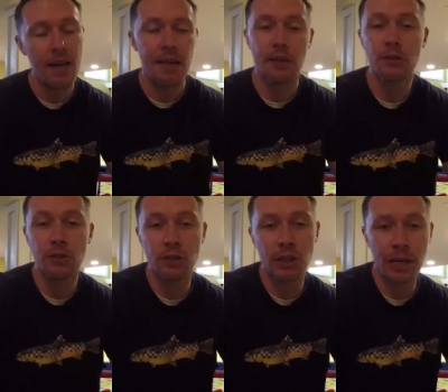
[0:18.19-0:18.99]
that you
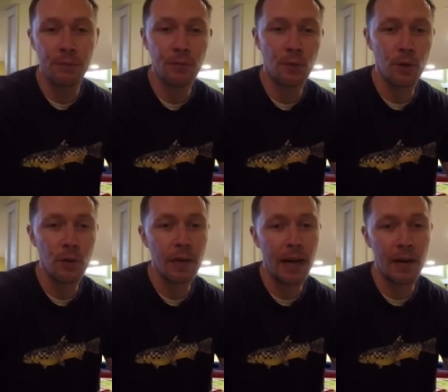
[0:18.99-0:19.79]
should check before
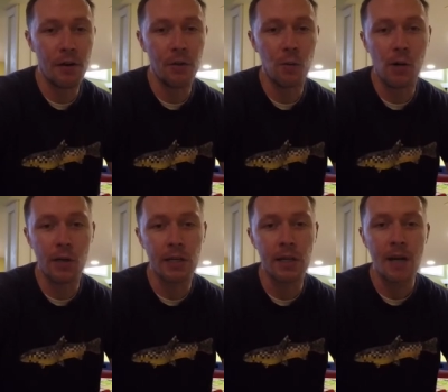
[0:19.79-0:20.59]
you get out on the water.